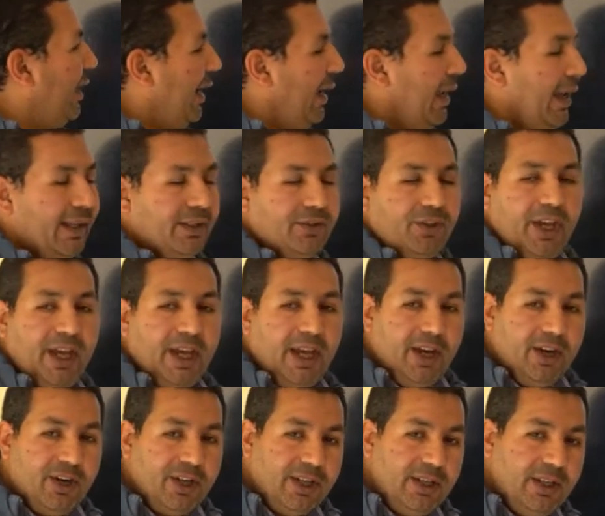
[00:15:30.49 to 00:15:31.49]
and
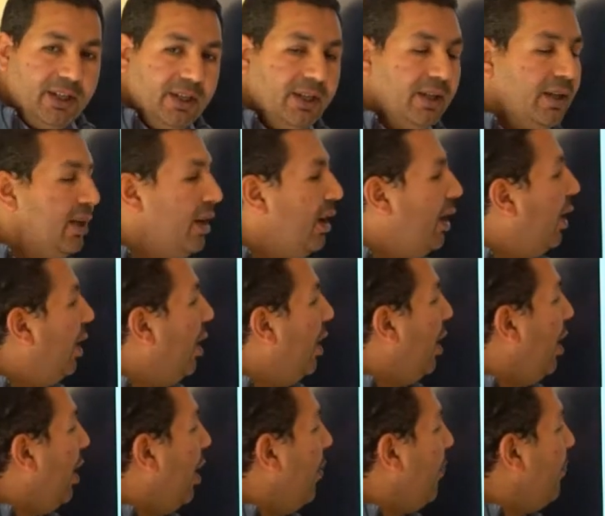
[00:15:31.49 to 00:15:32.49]
airy.
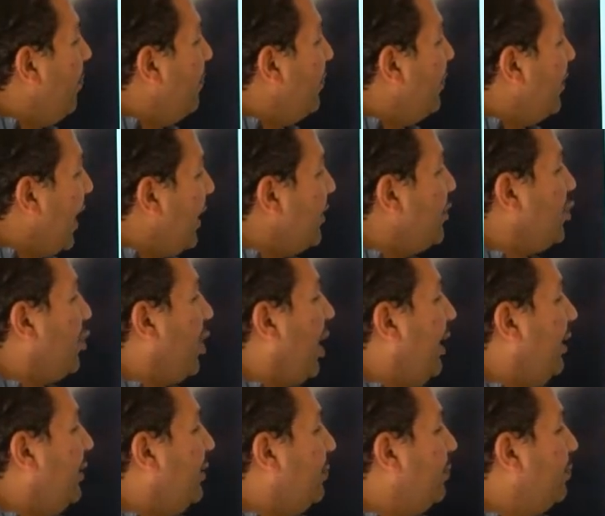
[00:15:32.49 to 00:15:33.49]
That's
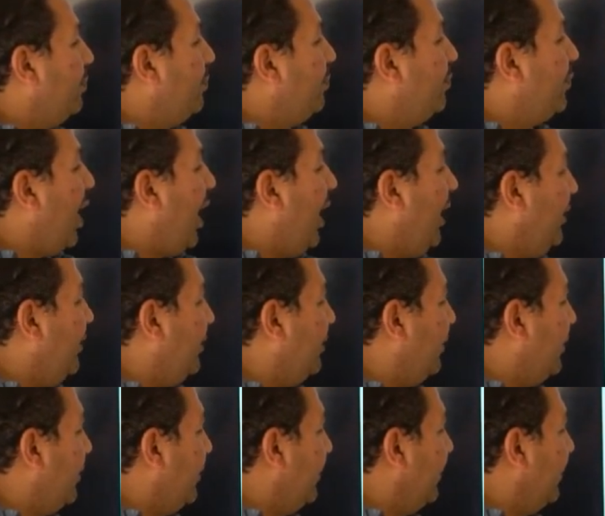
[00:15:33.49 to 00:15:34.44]
right, bright.